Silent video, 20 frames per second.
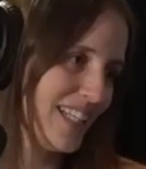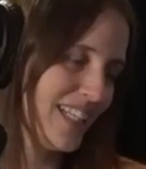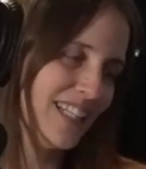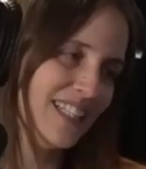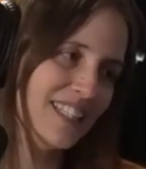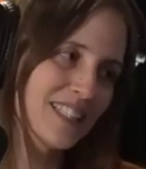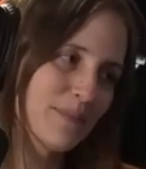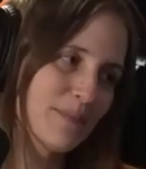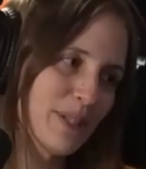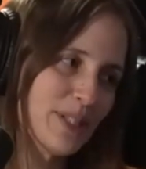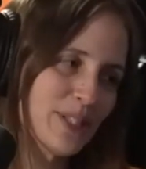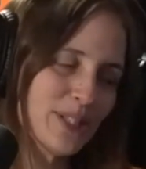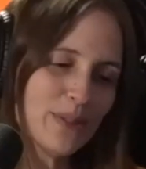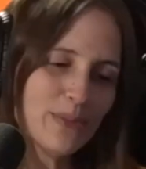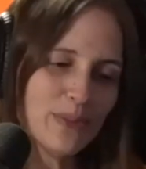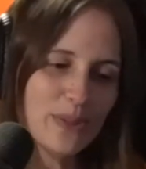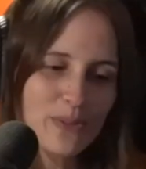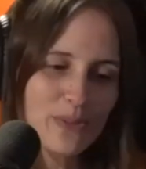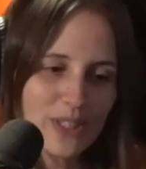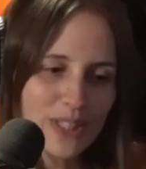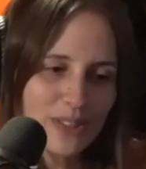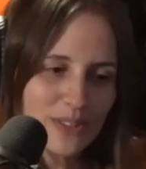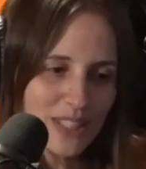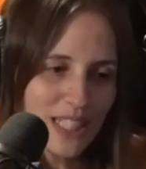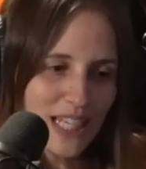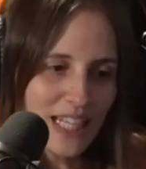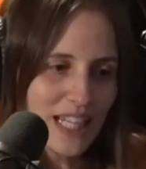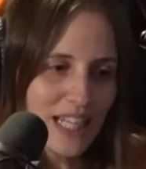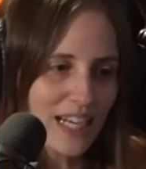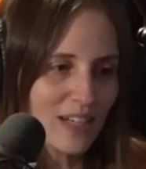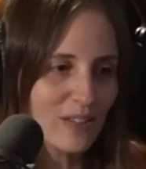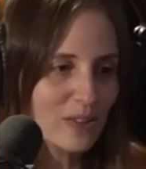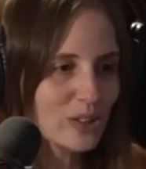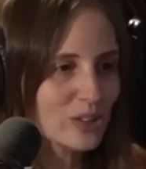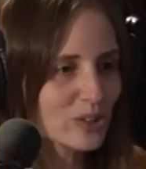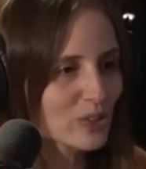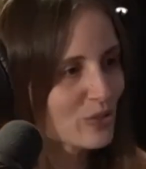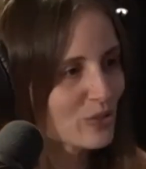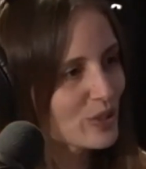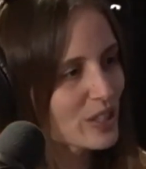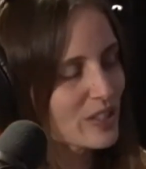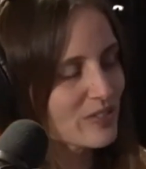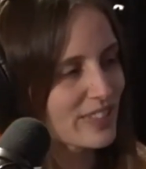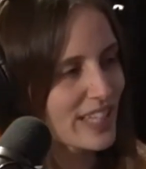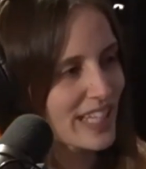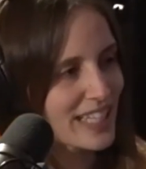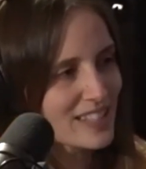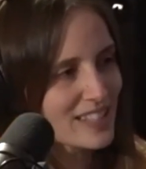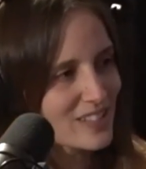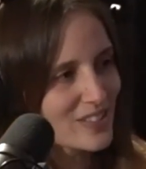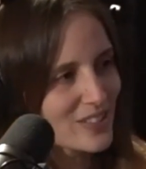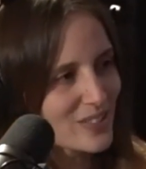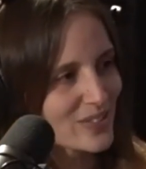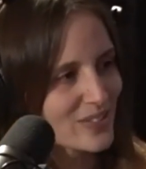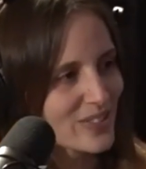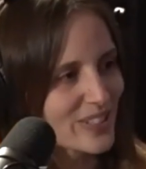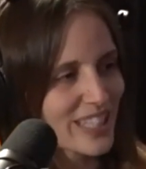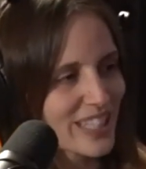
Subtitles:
And especially when we're outside of the house or if we have guests over,